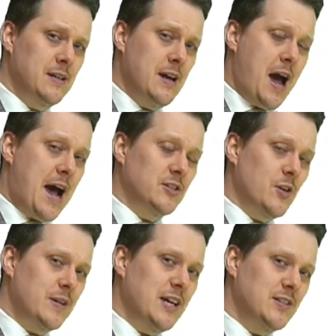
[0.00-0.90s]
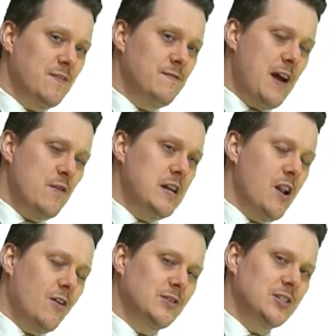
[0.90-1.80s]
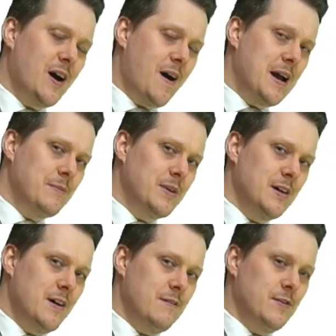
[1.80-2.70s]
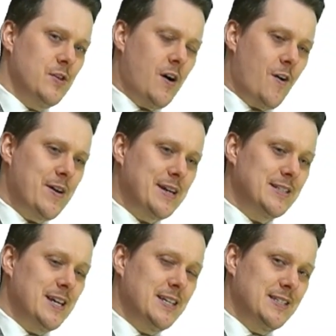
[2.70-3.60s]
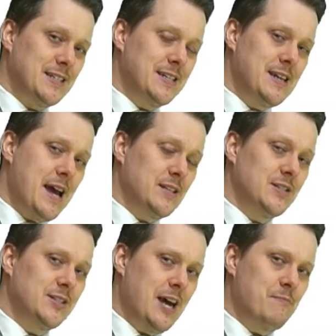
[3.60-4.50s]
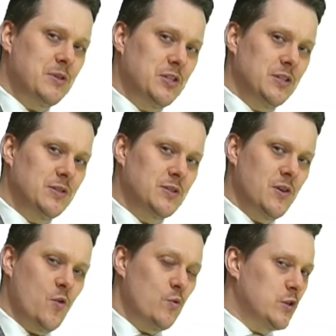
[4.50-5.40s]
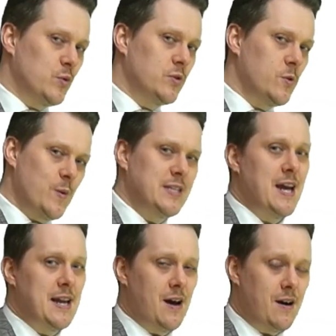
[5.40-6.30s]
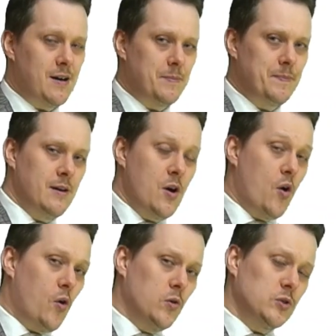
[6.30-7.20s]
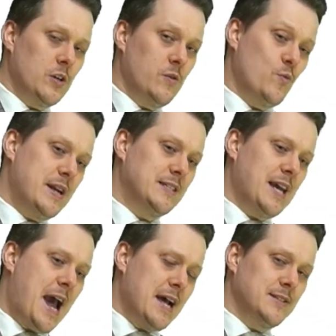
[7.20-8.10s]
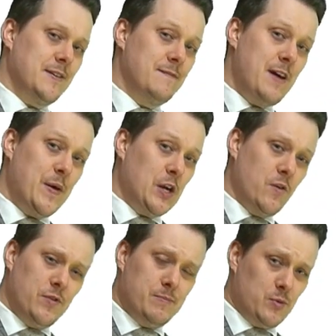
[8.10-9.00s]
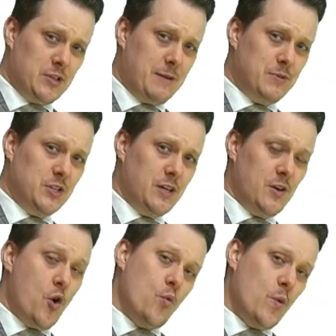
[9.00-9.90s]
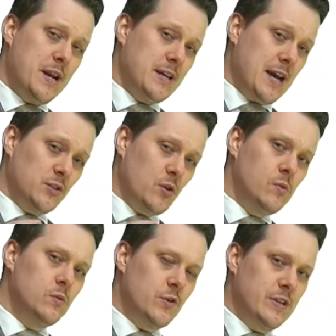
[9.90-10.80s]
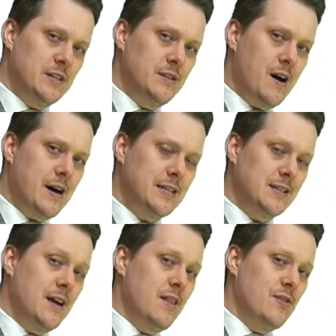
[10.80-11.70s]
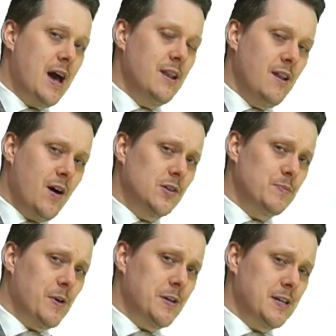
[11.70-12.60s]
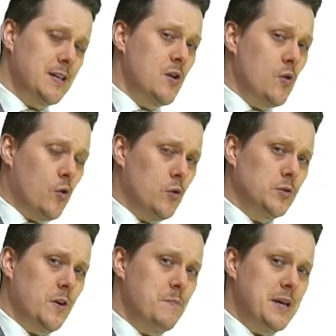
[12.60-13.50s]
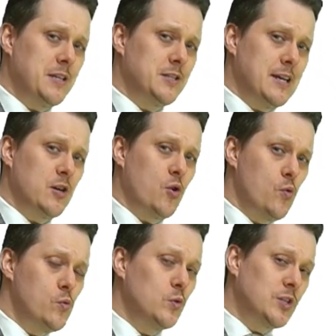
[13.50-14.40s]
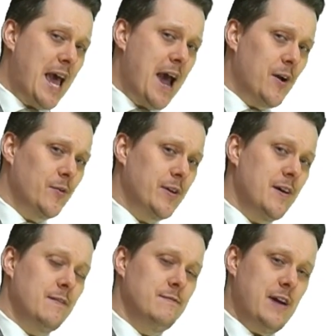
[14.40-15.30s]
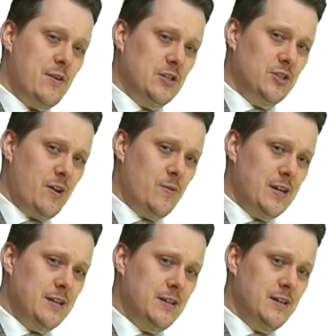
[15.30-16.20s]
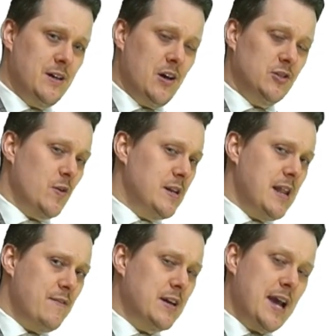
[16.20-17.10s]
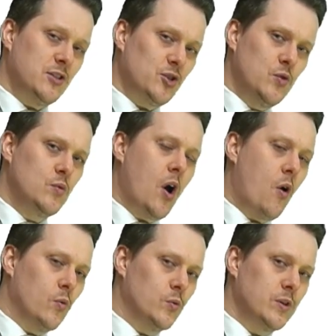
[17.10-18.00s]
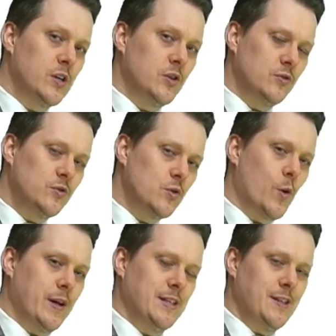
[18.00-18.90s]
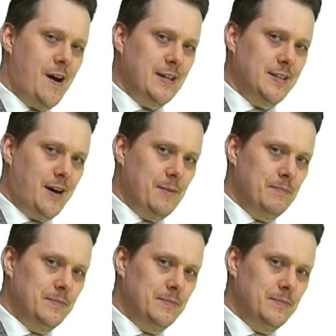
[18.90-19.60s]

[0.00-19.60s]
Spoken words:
and so it takes a very long time for the oryx to get to temperatures which would do it any harm. Also, when it's at a very comfortable temperature, when it gets cooler in the night, that large body also means that it cools down very slowly, so it never gets too cold during the night time.